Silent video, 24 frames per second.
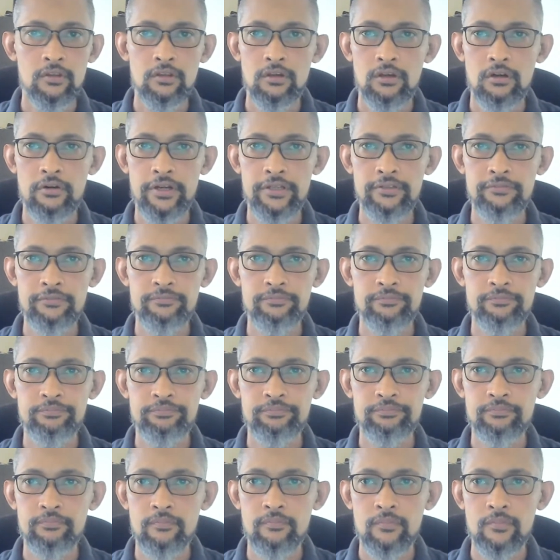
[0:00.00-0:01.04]
Right.
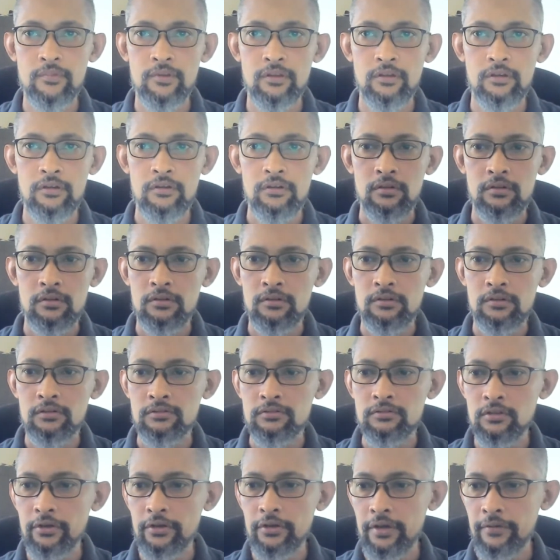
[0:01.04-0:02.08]

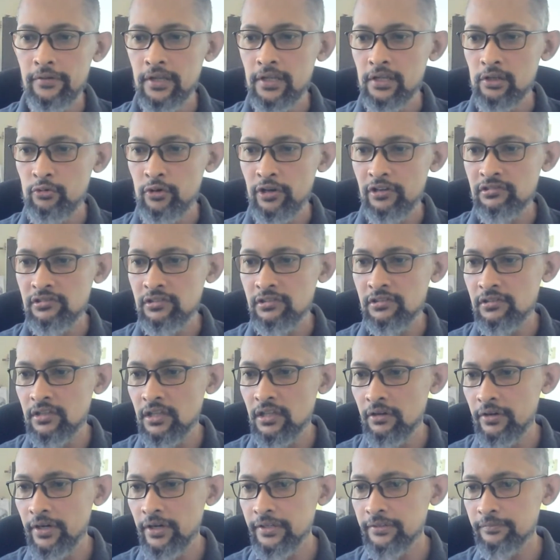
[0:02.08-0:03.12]
So you don't have any questions
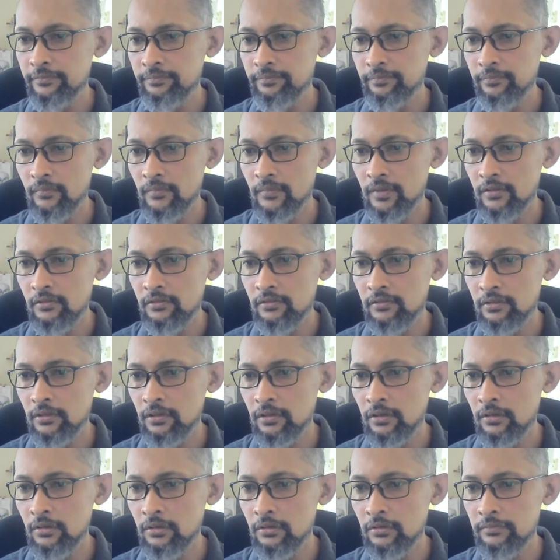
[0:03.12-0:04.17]
there, right?
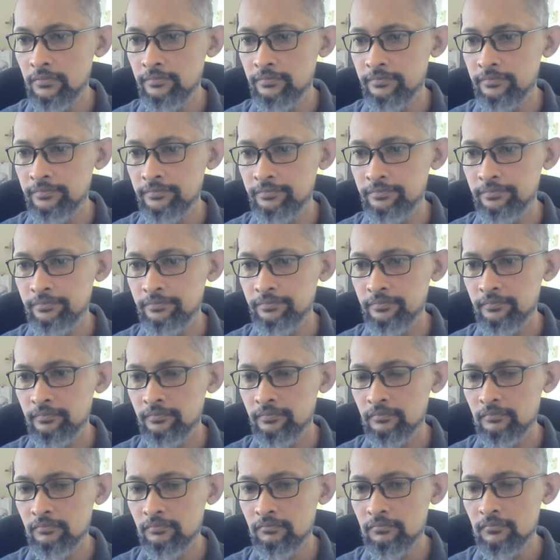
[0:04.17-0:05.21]
So
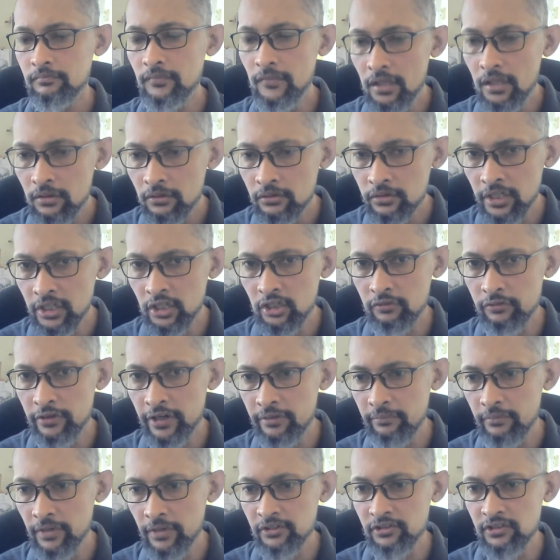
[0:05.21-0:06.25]
thank you very
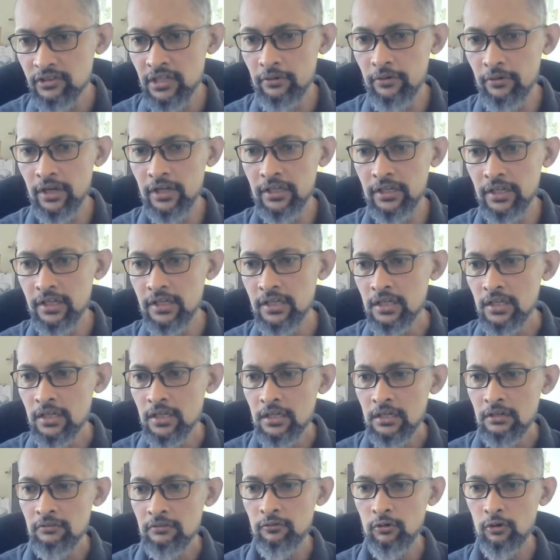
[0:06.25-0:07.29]
much there, okay,
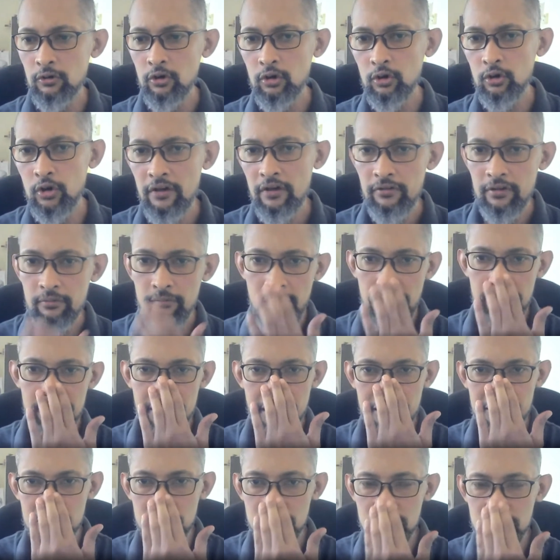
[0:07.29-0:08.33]
for having my
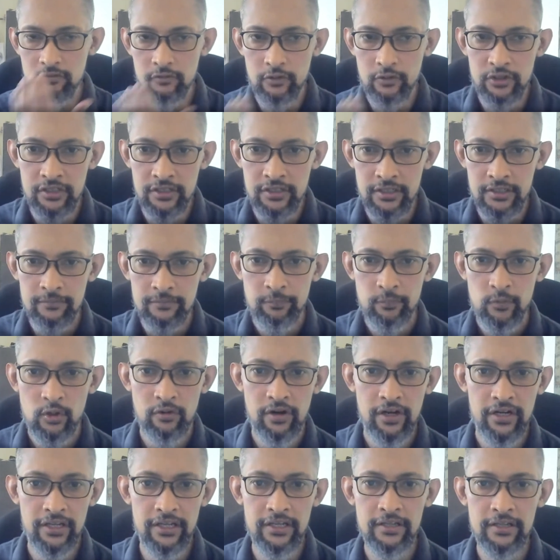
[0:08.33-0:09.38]
sessions over here,
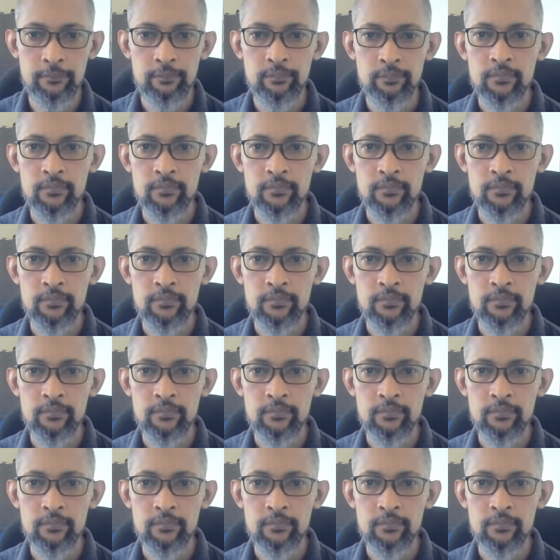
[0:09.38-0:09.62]
okay?